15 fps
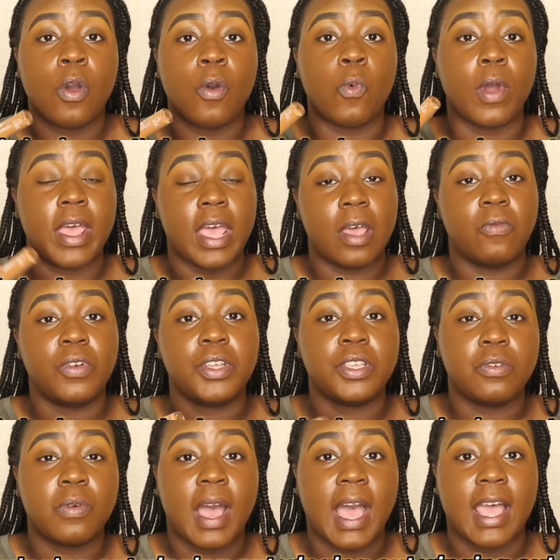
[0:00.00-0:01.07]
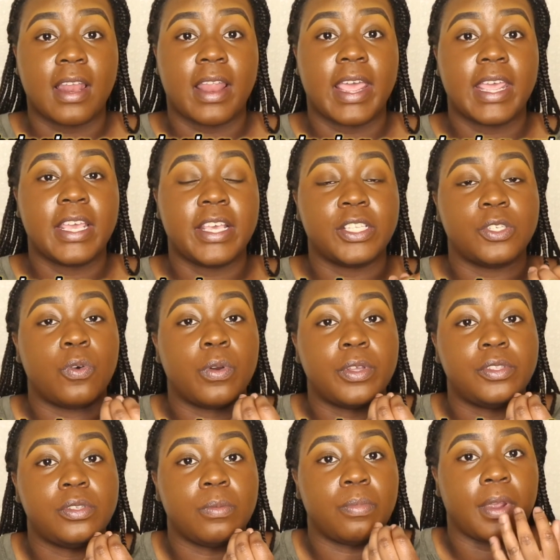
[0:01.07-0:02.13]
Whatever you highlight is going
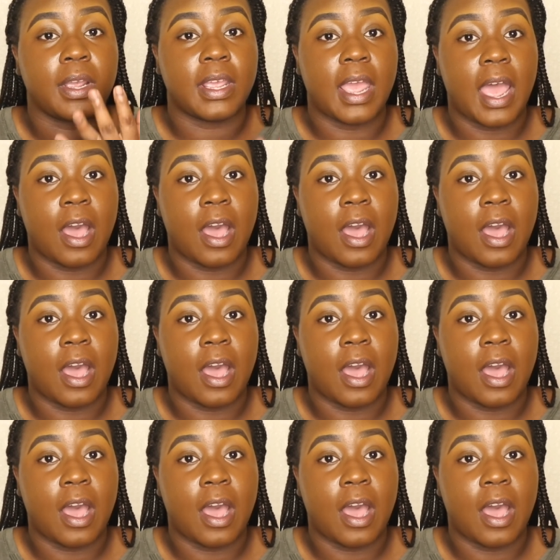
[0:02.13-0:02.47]
to bring